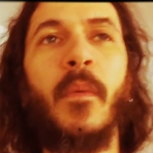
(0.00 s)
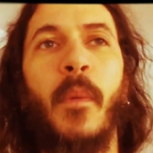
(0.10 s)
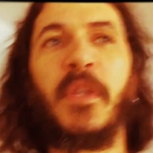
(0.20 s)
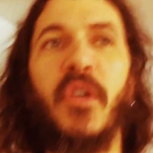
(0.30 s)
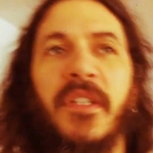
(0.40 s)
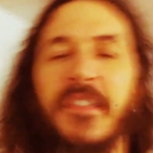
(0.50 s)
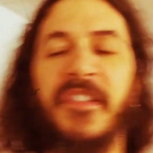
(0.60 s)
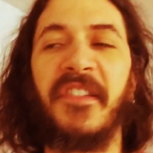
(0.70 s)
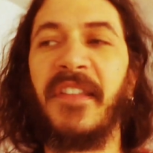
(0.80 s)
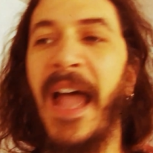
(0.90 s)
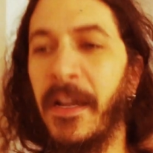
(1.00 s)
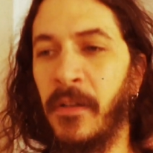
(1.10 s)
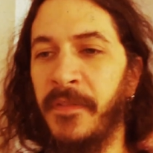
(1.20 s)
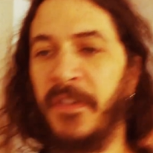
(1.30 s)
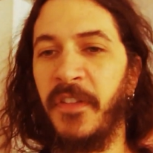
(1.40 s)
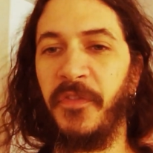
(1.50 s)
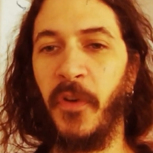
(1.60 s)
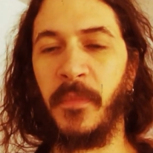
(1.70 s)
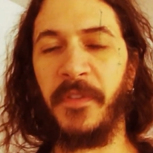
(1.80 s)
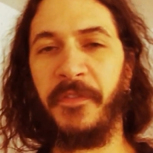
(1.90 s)
When we look at the style of this
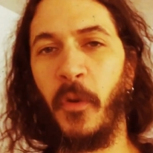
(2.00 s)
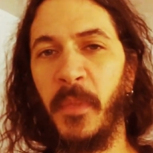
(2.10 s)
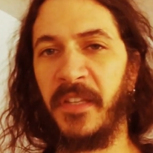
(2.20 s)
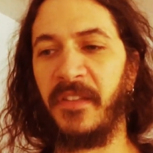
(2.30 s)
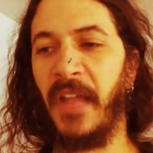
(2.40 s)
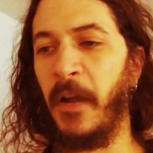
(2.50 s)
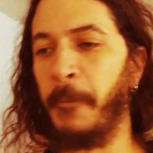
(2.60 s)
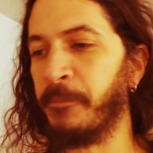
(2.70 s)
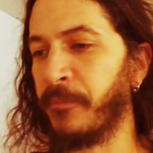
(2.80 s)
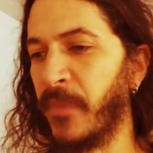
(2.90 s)
film, the filming style,